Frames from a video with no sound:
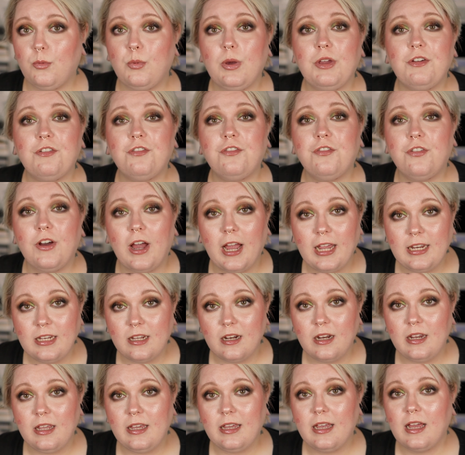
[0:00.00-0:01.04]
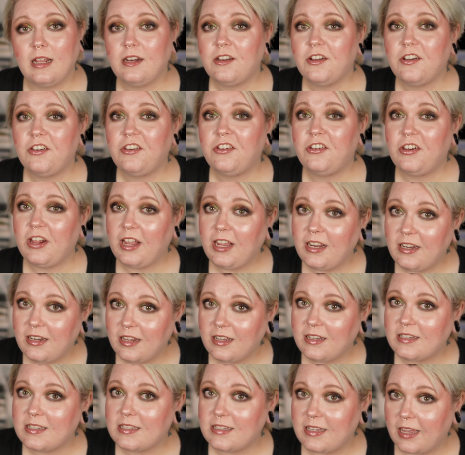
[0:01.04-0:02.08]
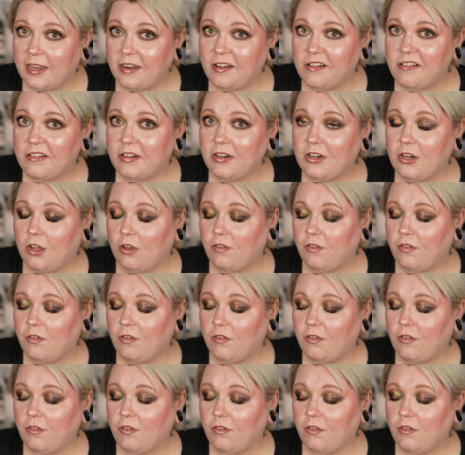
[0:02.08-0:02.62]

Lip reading: we finally get a shade extension